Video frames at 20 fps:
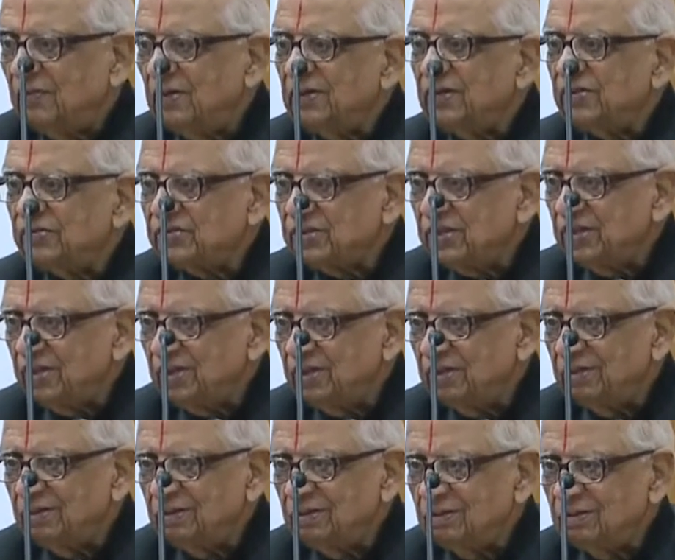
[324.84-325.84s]
when I
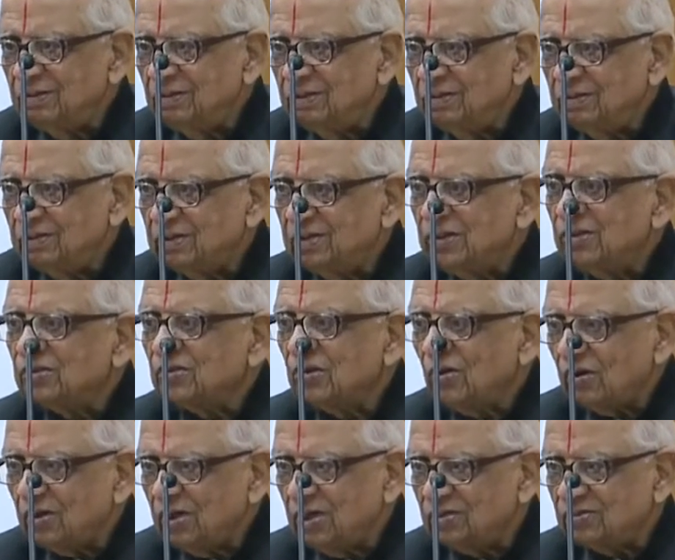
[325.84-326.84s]
see three
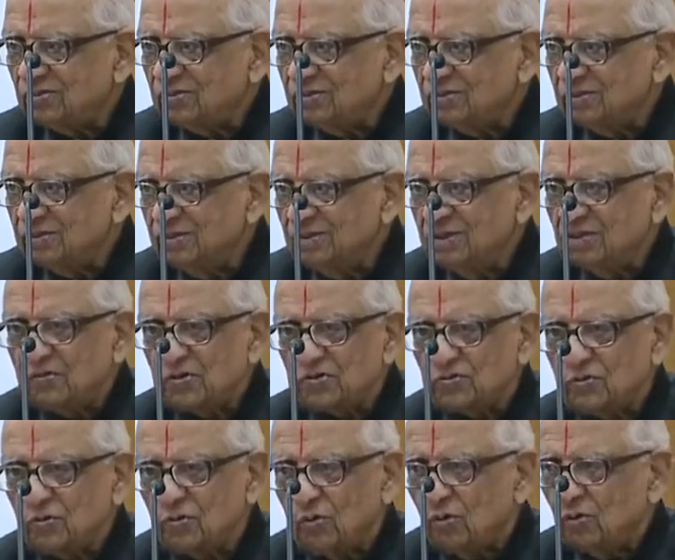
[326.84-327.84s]
scholars in the
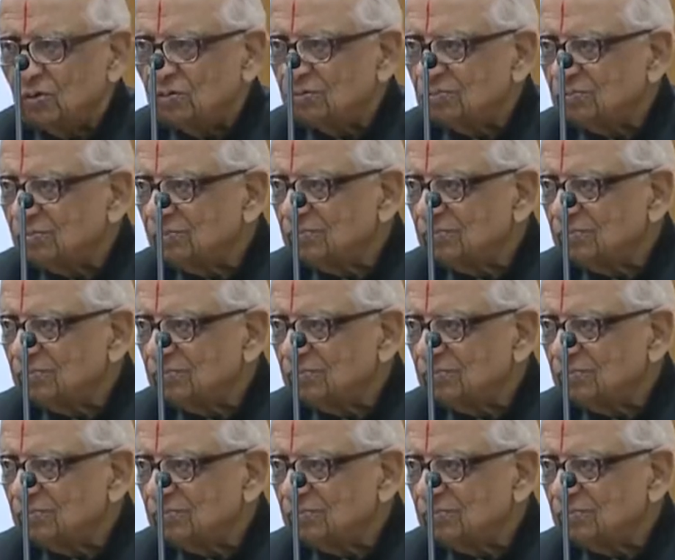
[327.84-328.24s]
first row,